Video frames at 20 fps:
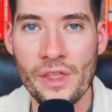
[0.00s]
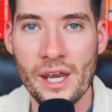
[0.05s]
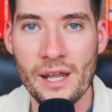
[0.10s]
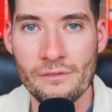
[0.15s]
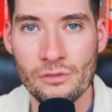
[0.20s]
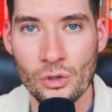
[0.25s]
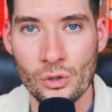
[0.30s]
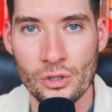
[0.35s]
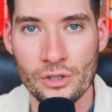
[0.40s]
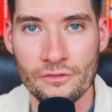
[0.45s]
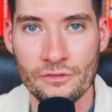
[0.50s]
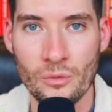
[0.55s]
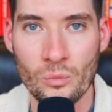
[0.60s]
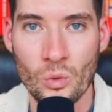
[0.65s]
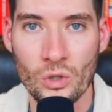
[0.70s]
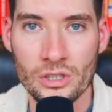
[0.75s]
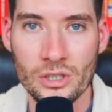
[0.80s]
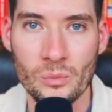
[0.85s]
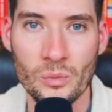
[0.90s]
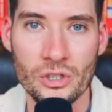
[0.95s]
I've learned from
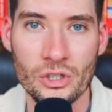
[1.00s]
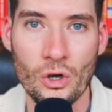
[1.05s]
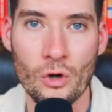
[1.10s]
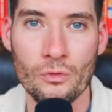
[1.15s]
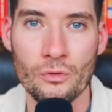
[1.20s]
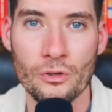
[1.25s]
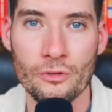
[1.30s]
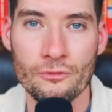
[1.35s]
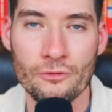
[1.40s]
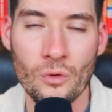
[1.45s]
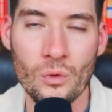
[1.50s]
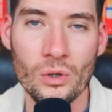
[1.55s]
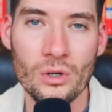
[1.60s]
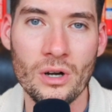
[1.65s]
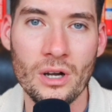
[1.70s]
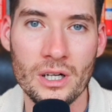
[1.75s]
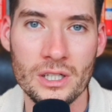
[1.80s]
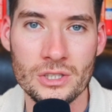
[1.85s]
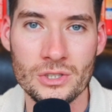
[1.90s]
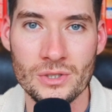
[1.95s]
working with over
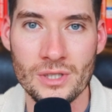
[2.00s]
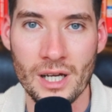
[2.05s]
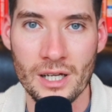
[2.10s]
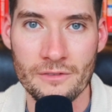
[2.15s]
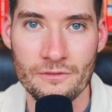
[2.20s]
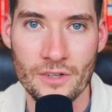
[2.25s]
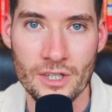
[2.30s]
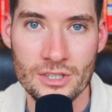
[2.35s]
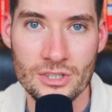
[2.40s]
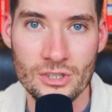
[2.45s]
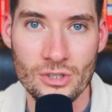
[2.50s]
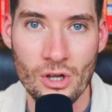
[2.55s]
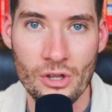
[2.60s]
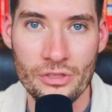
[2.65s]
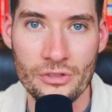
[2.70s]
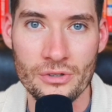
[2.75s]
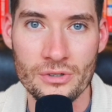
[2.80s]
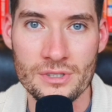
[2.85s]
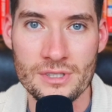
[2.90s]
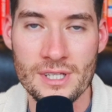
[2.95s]
400 nonfiction
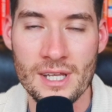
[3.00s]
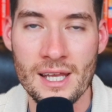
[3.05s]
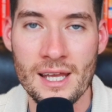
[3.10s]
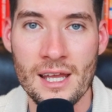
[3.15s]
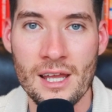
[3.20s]
authors